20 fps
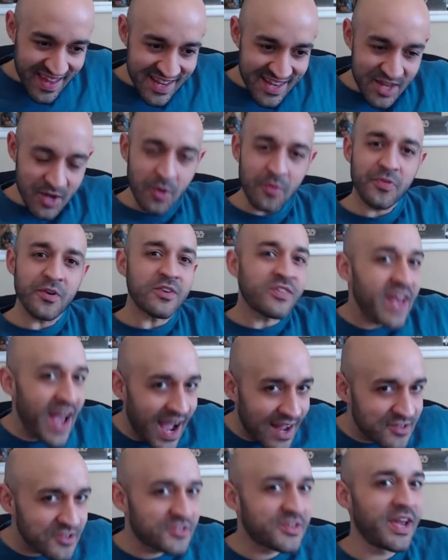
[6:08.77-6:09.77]
you know, there's
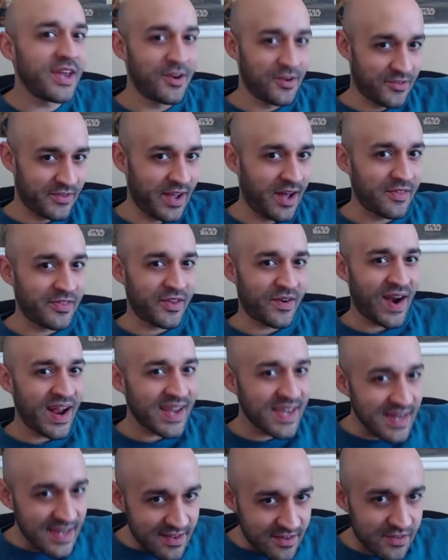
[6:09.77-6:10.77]
agitators out there. I
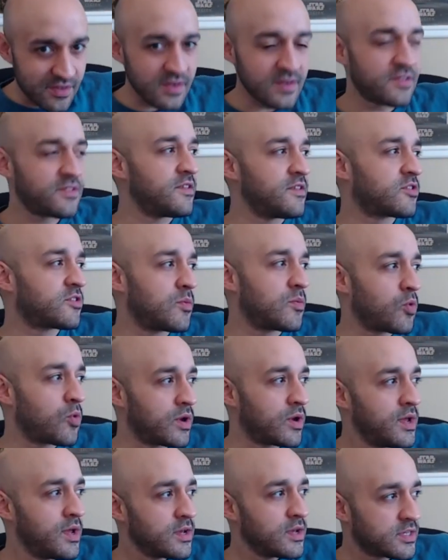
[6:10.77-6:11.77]
could easily see
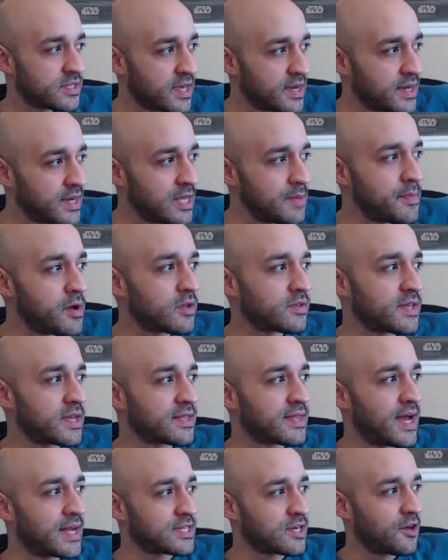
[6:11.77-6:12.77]
someone sending emails
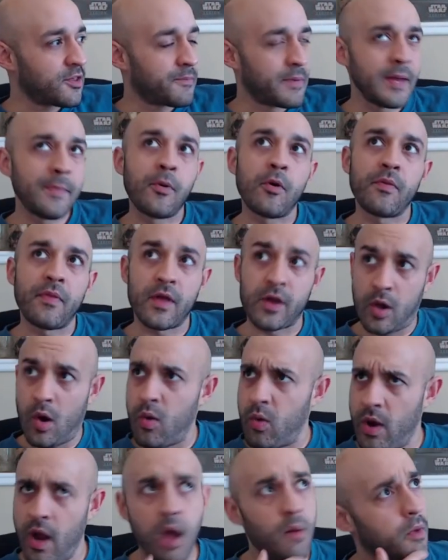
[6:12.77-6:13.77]
like that to other people and like,
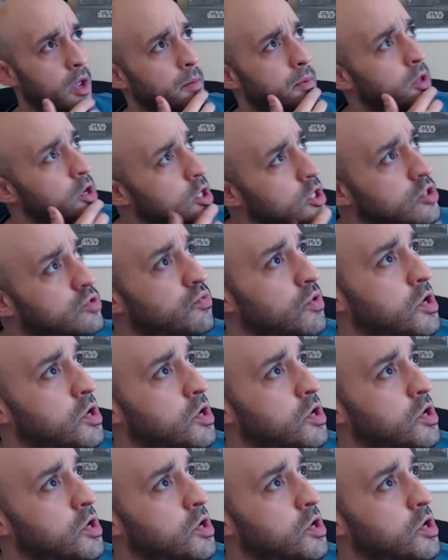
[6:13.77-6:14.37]
oh, man, maybe it is